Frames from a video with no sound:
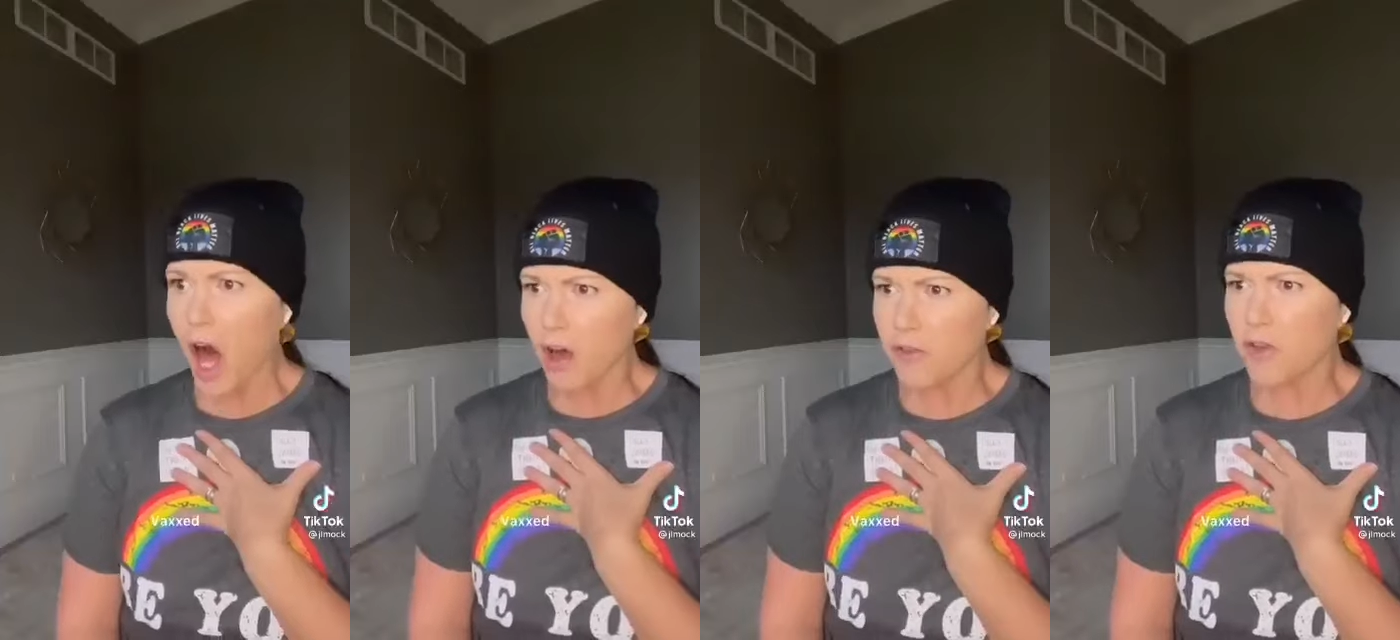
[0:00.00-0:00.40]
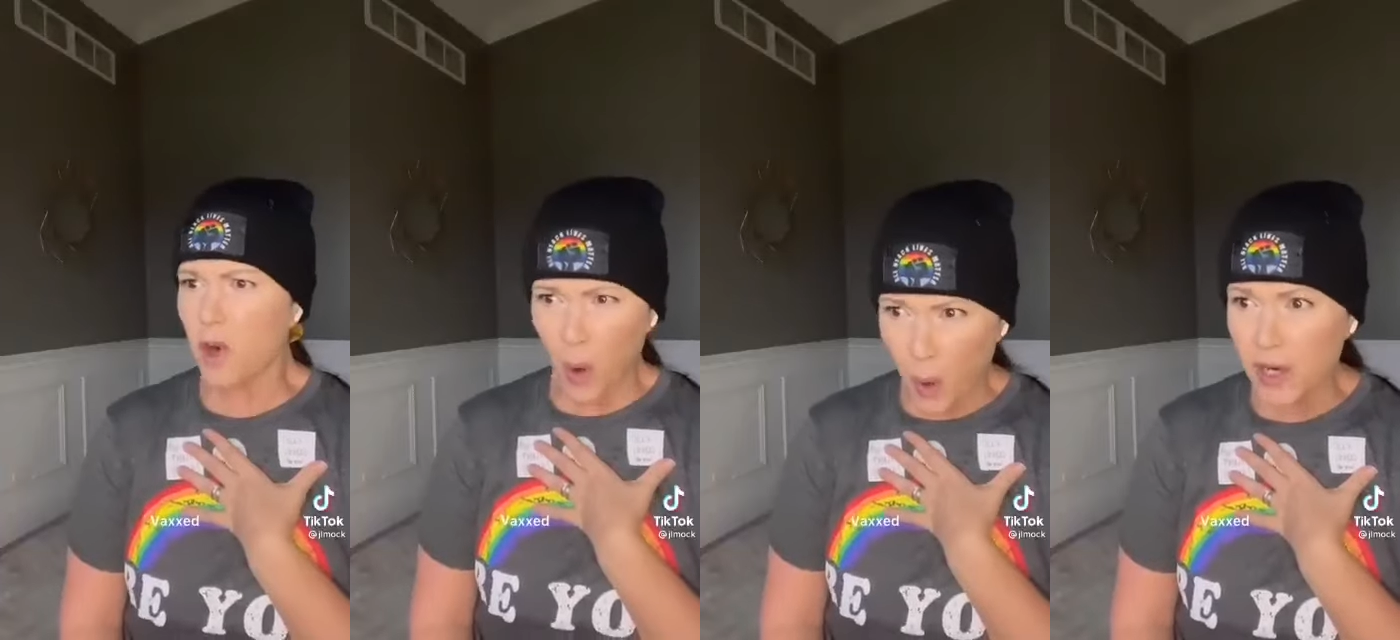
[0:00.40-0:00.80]
Of
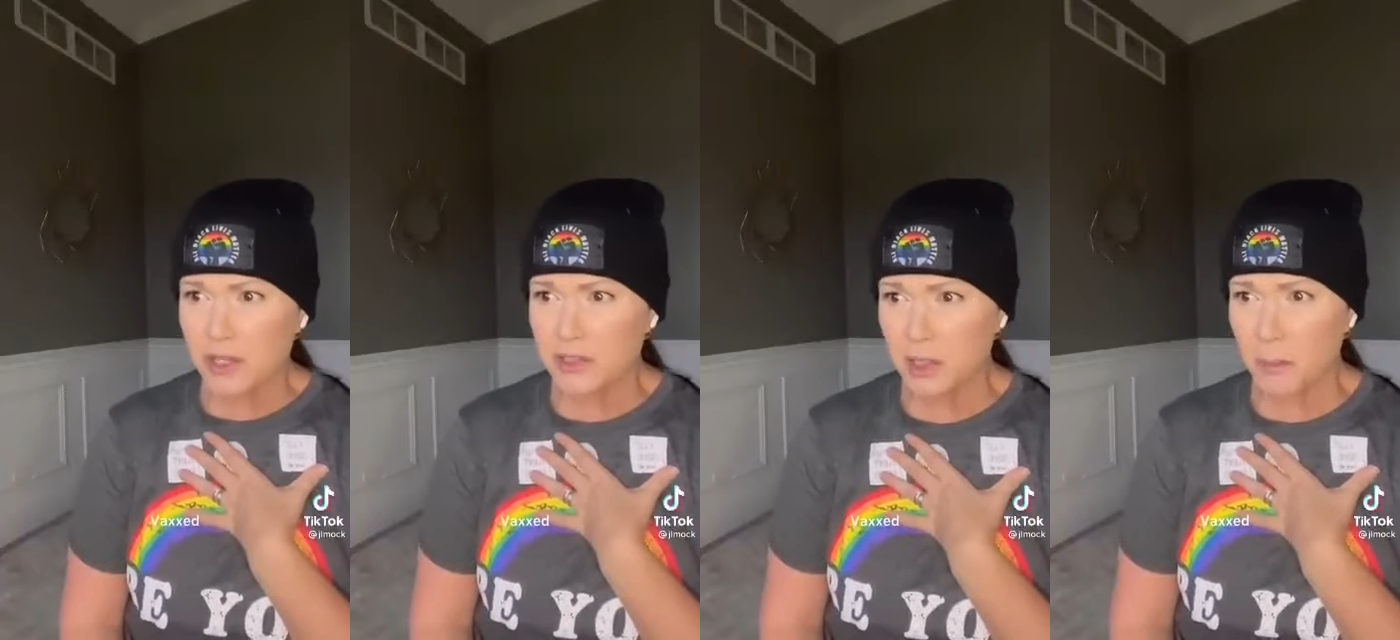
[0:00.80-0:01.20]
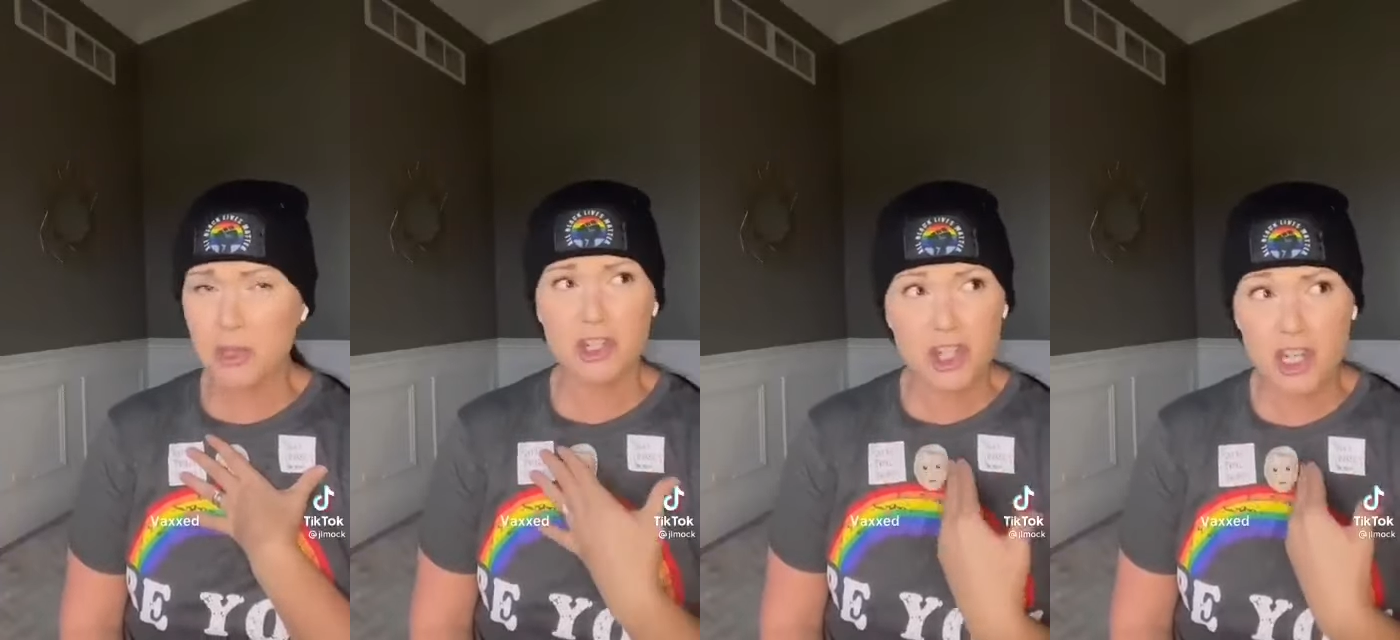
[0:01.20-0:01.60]
course,
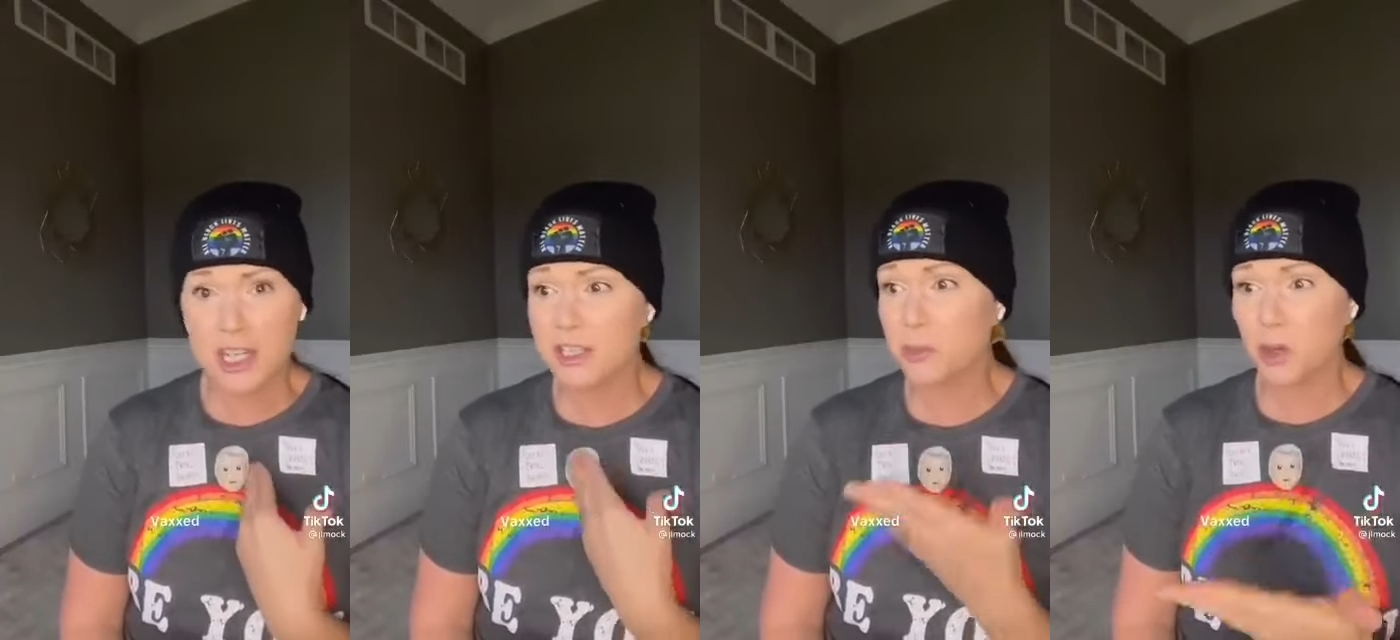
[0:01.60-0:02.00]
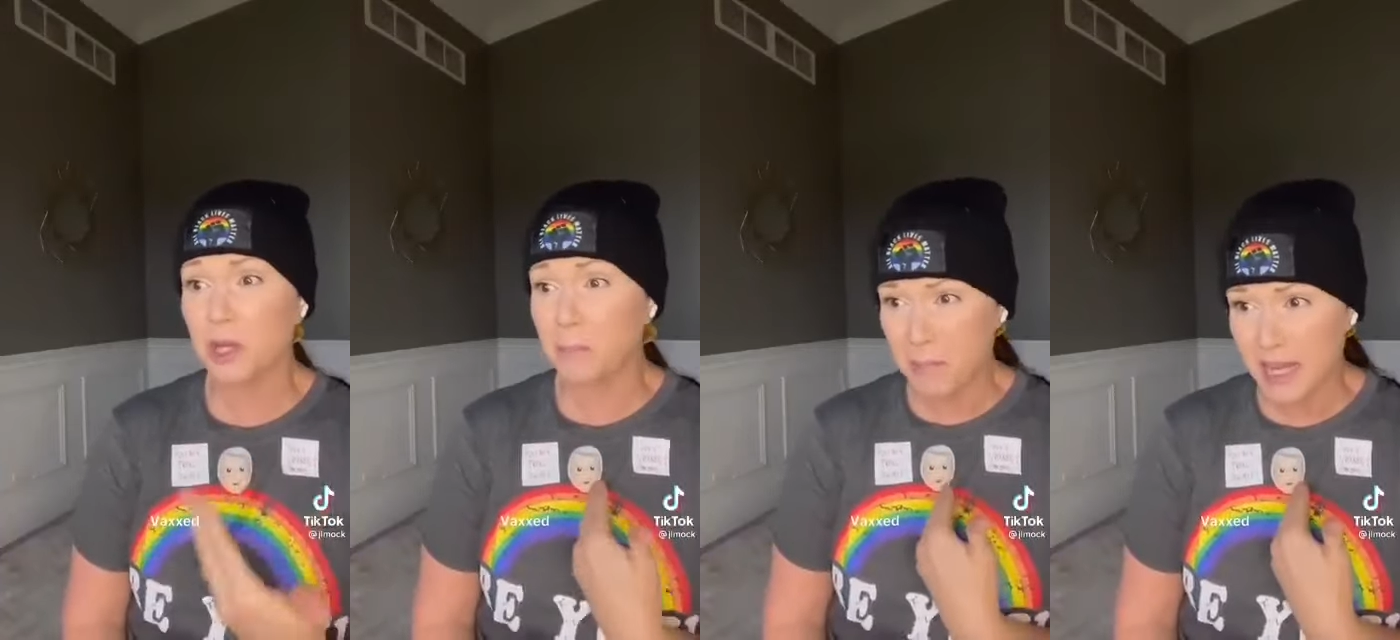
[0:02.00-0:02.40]
but she's
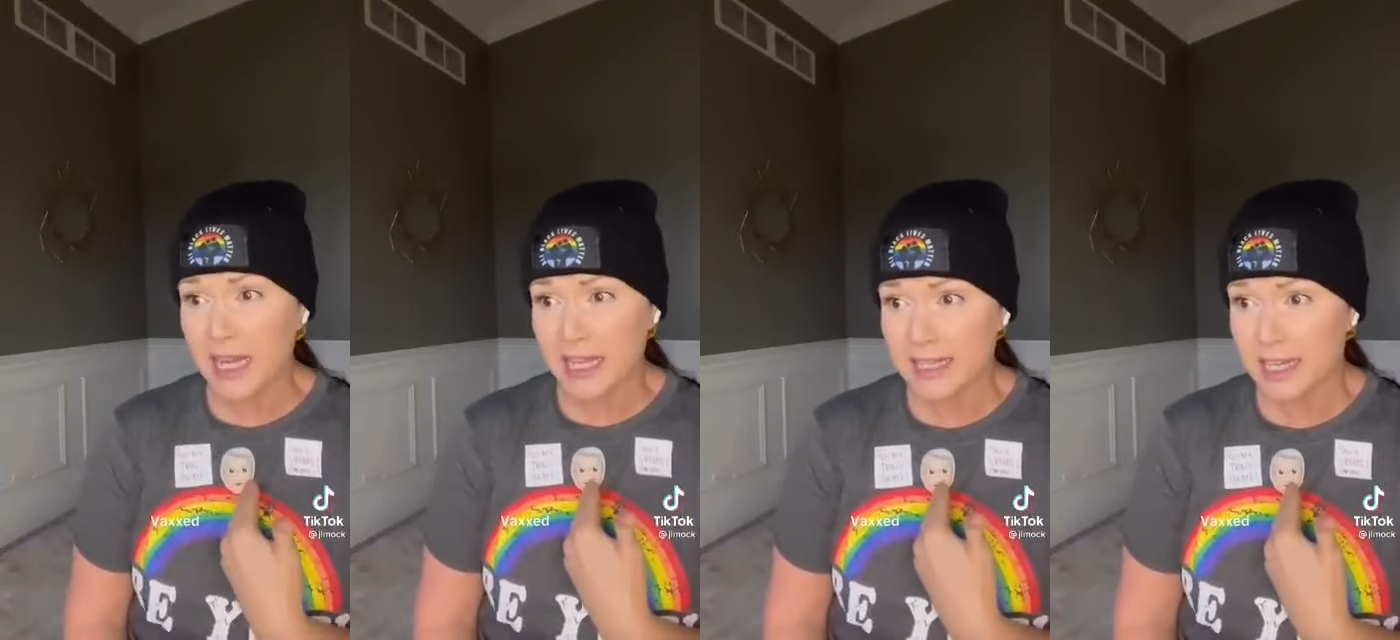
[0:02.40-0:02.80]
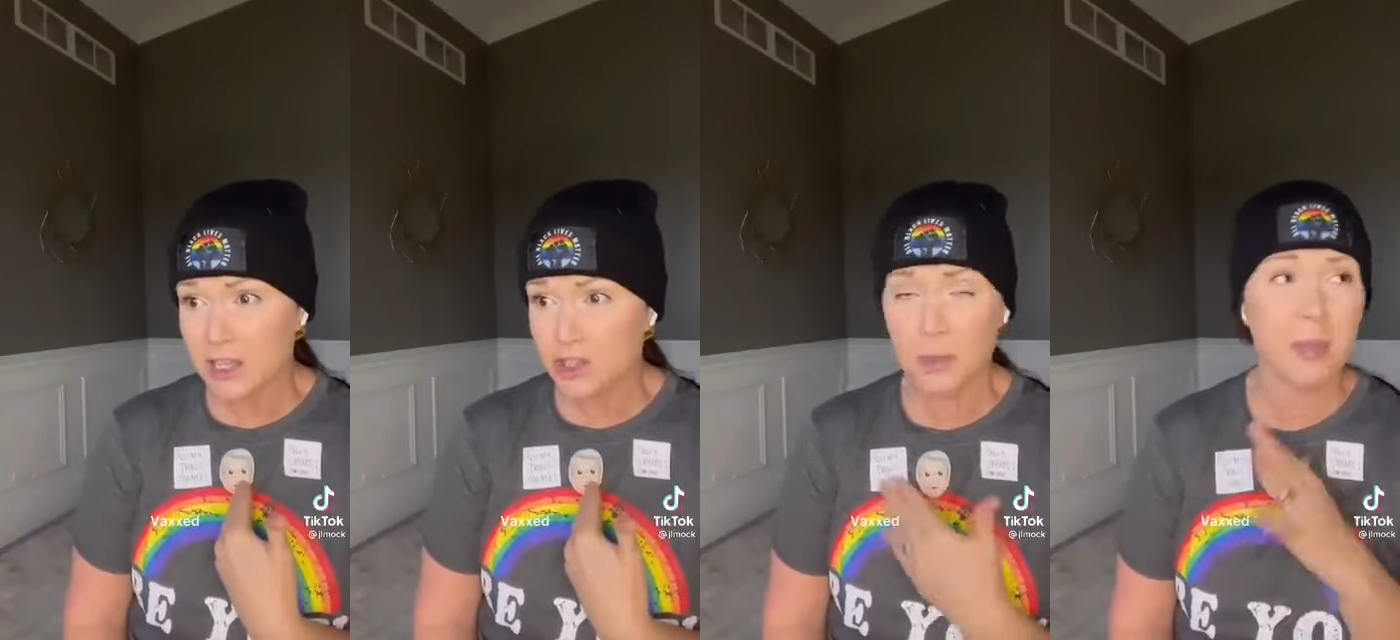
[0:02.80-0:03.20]
putting me in danger